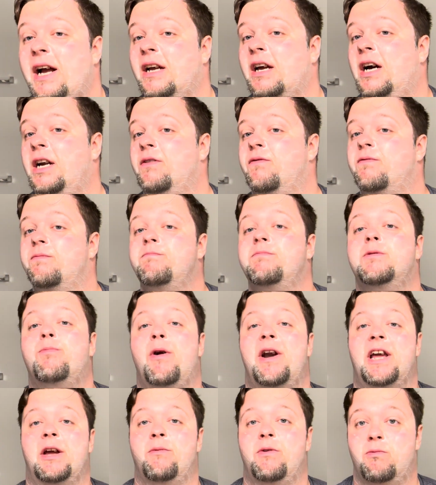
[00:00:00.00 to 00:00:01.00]
kind of
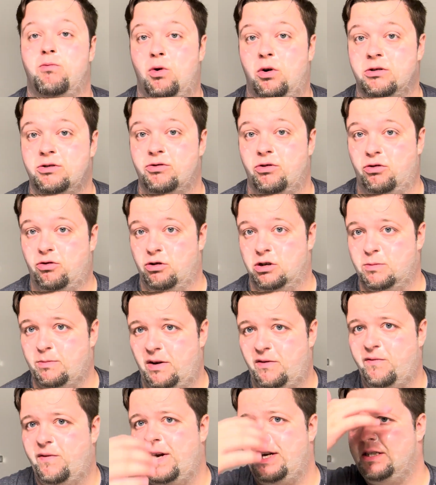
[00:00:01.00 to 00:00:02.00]
spreading it with water across my
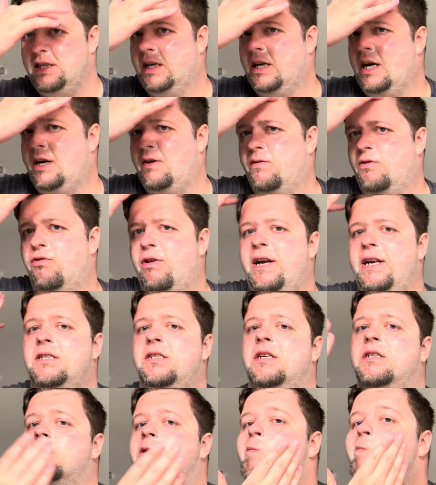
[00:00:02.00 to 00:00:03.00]
face. It kind of creates
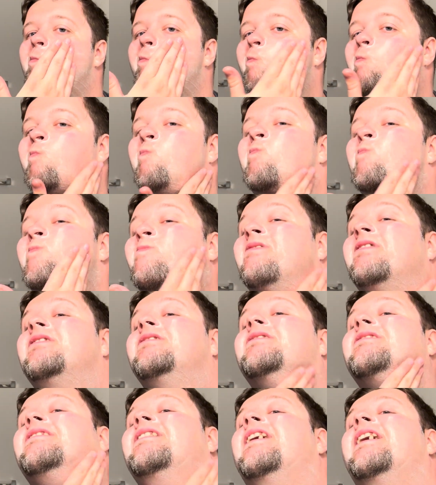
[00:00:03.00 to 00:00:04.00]
this
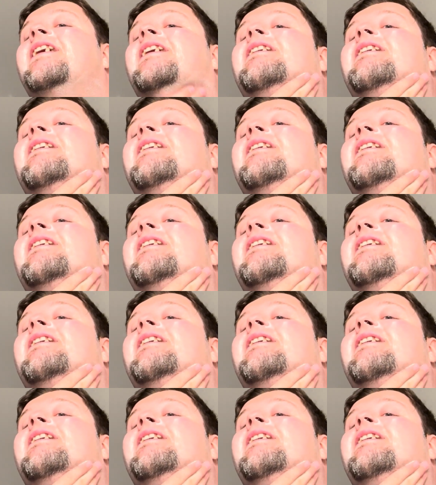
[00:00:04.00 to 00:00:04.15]
slick